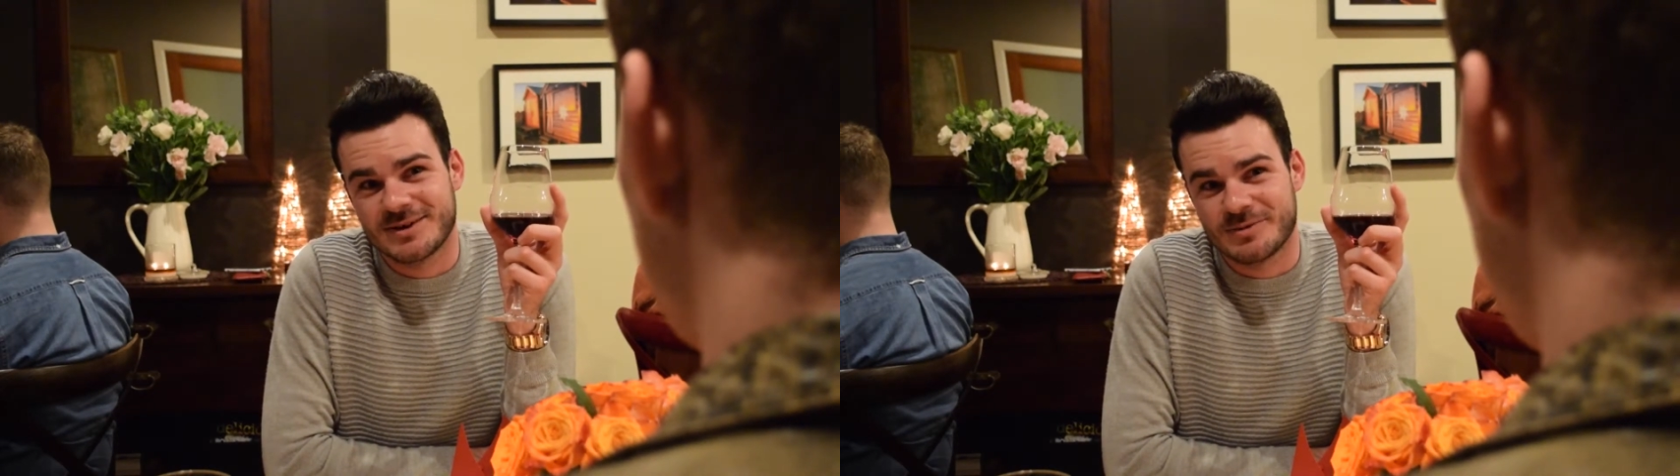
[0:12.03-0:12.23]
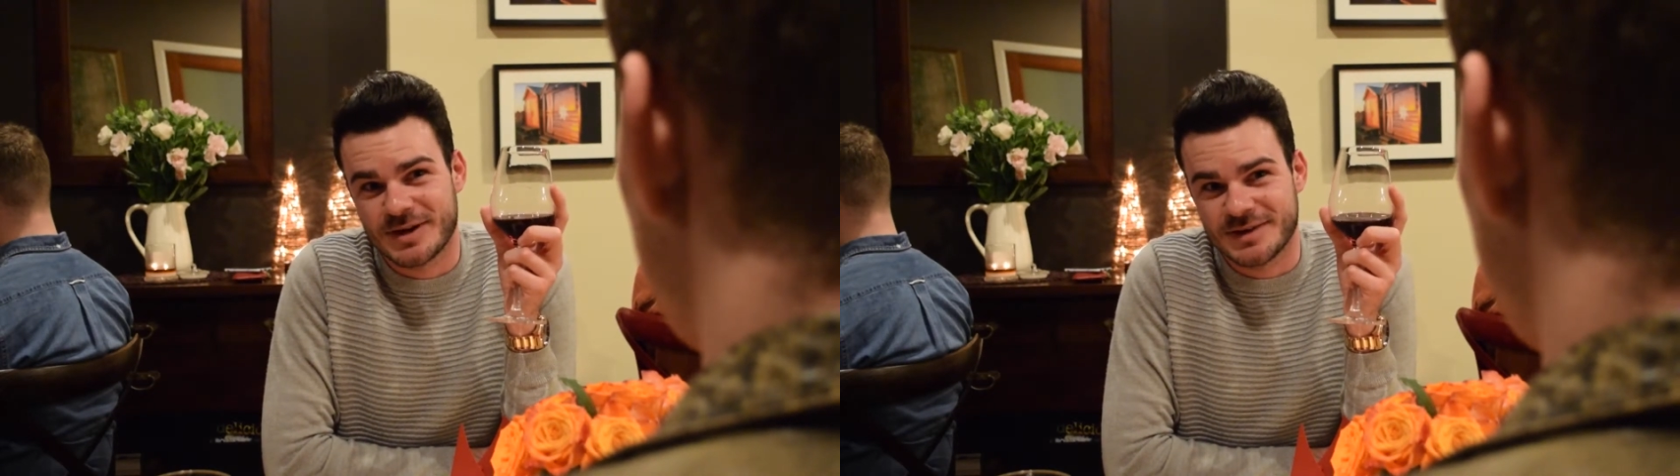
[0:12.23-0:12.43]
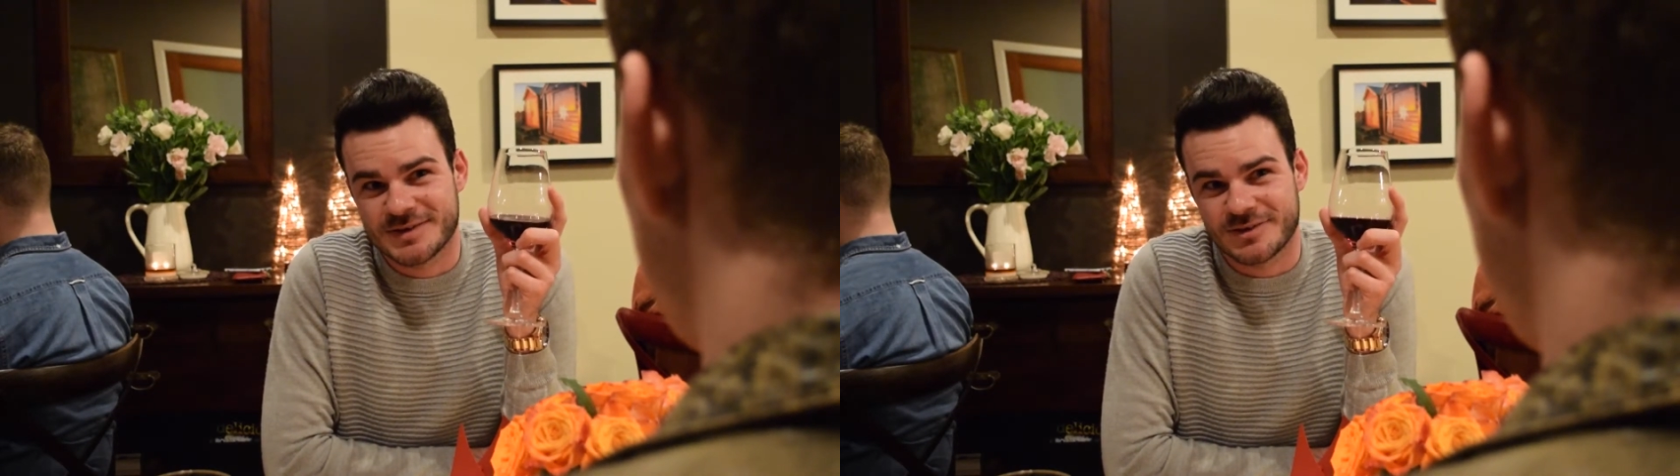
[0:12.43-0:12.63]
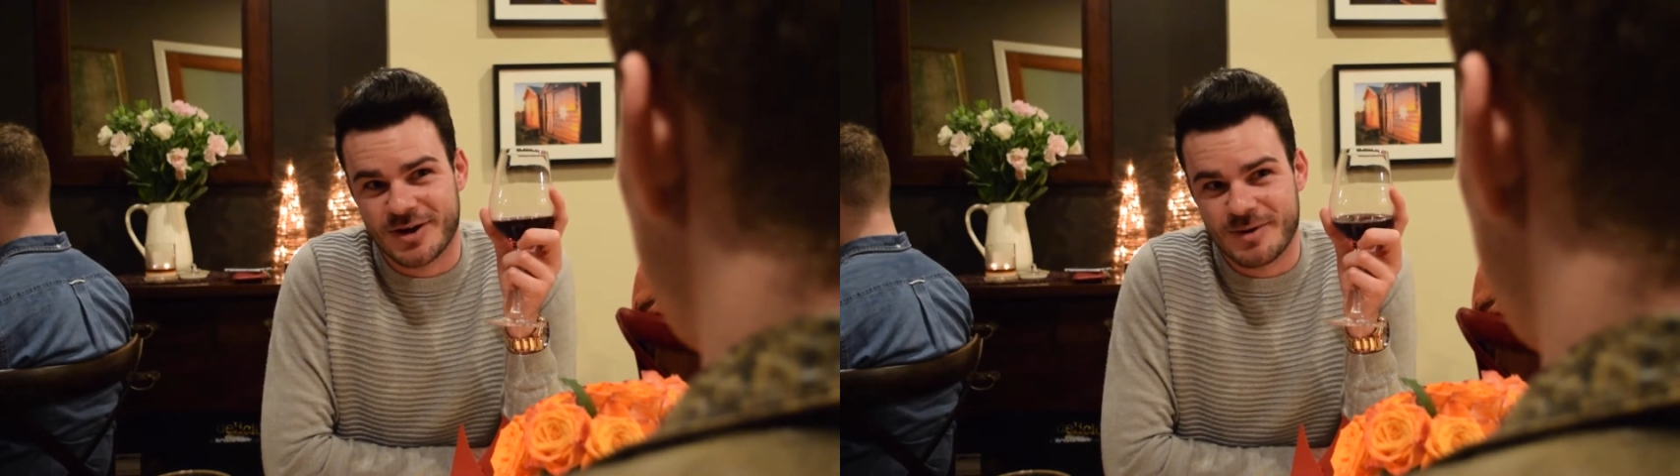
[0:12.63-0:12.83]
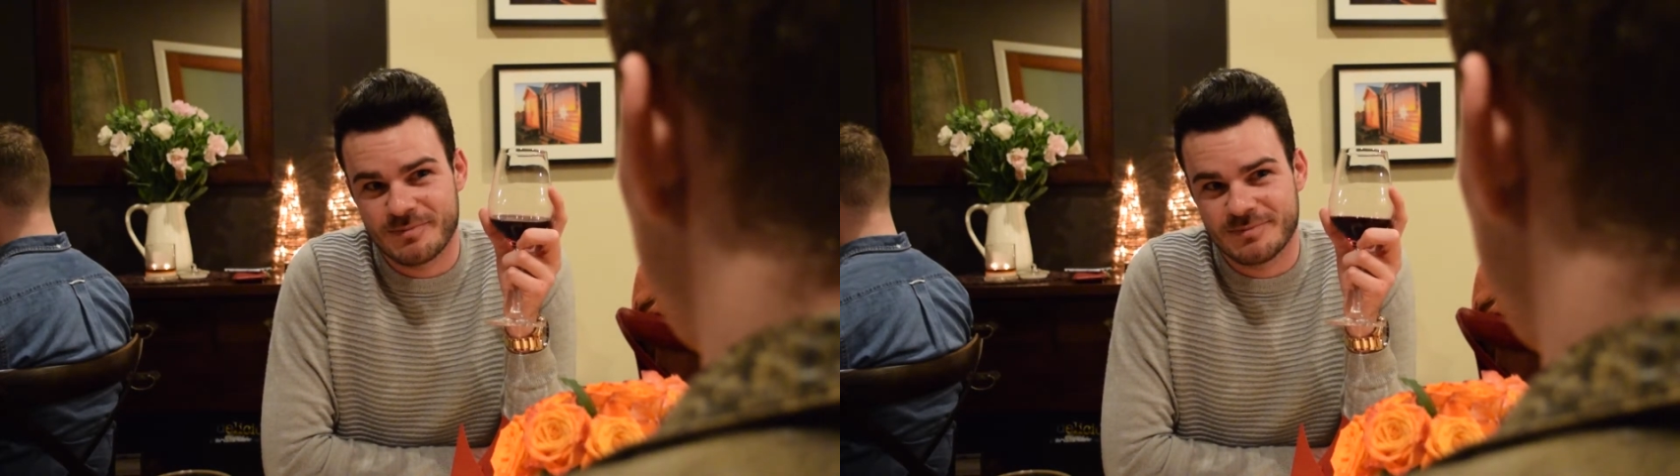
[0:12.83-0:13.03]
on my
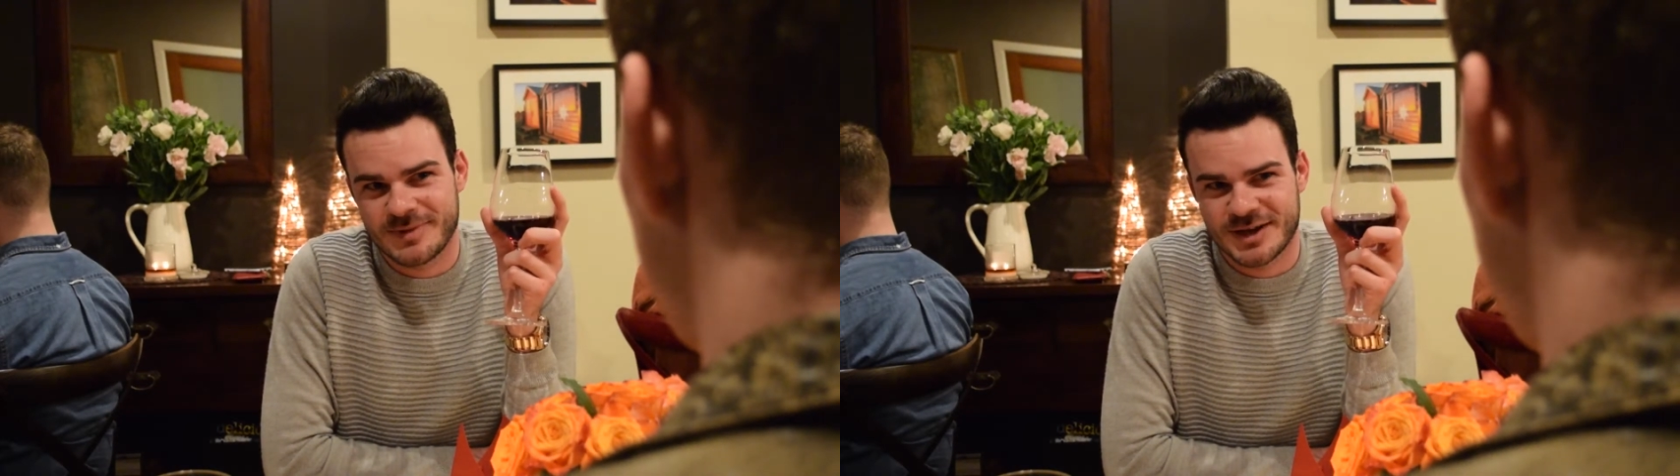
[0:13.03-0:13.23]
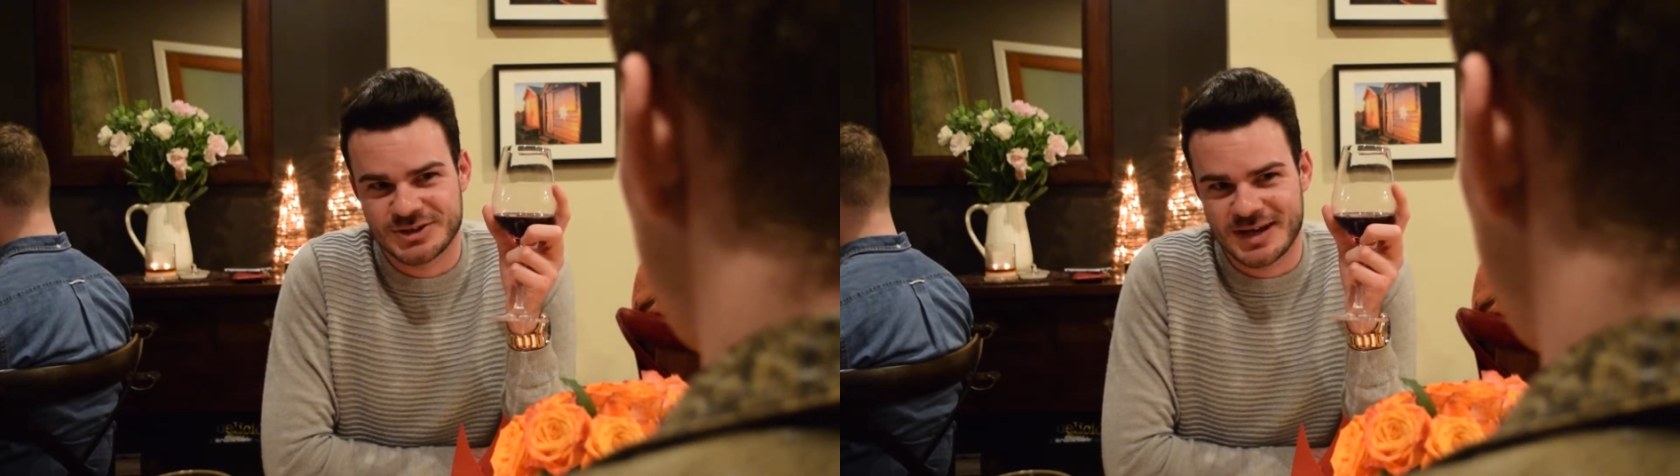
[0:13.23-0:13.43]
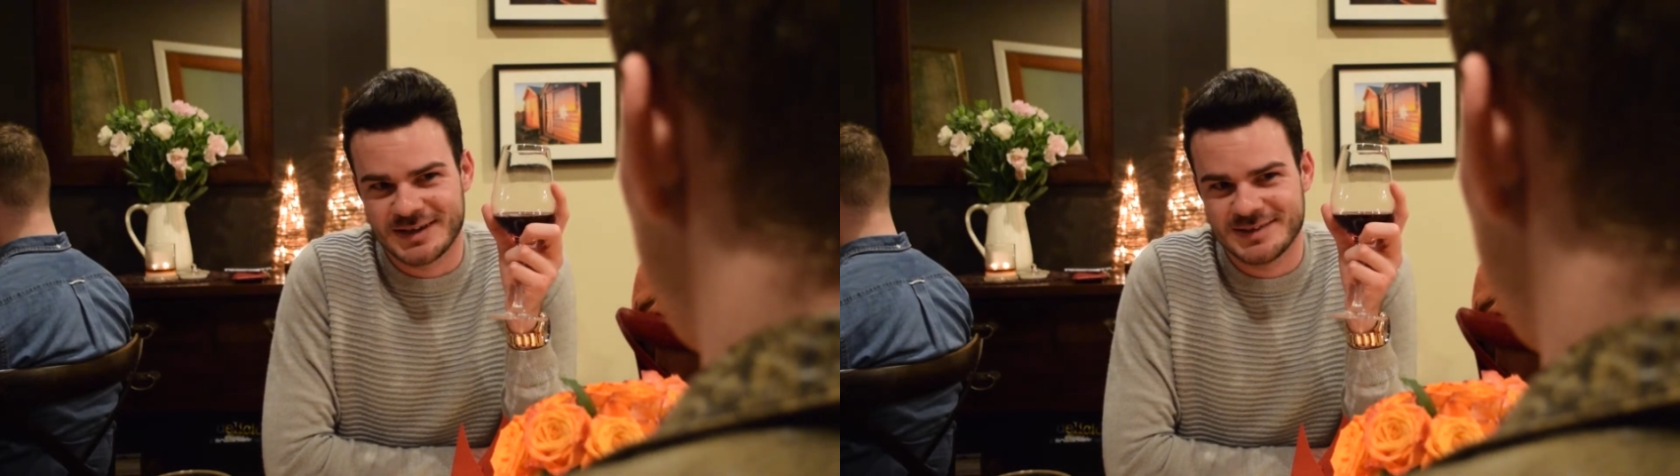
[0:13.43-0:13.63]
Instagram. Hashtag